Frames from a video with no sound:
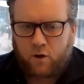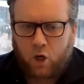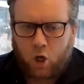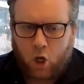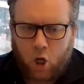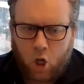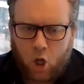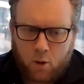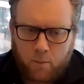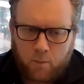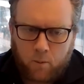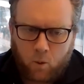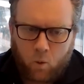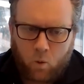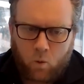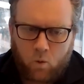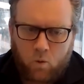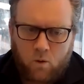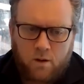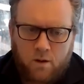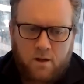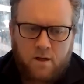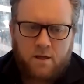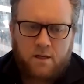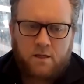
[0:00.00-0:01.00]
global
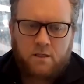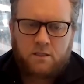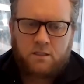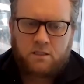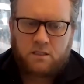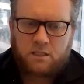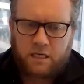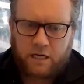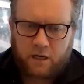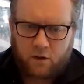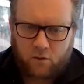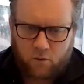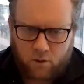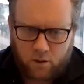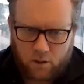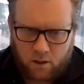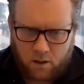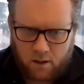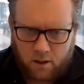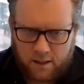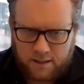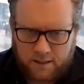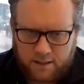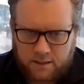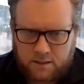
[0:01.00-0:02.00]

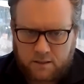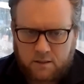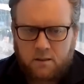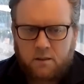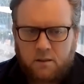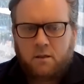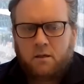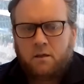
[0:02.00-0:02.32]
synchronized